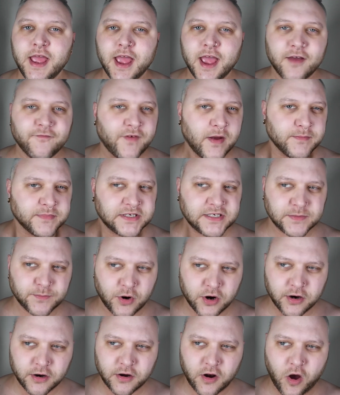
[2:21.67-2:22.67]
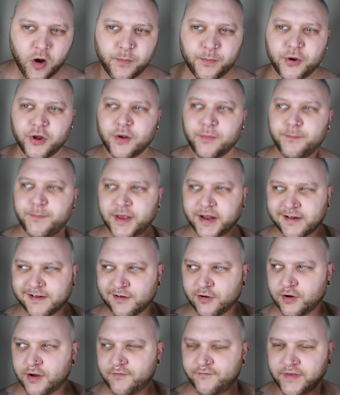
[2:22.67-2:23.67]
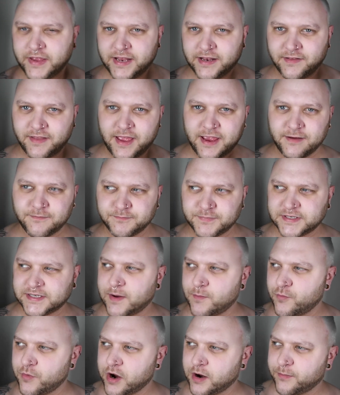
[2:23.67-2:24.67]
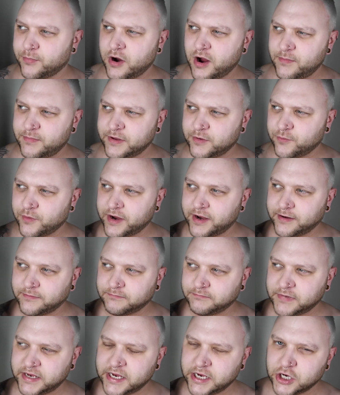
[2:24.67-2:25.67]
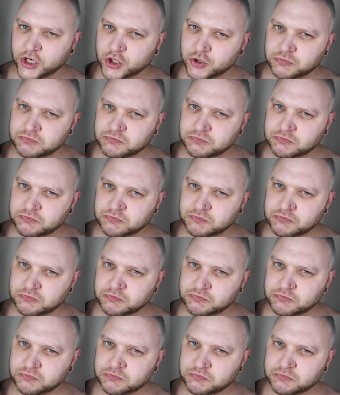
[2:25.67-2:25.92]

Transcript: If I'm smart, I'll put a picture of it like somewhere, probably right here.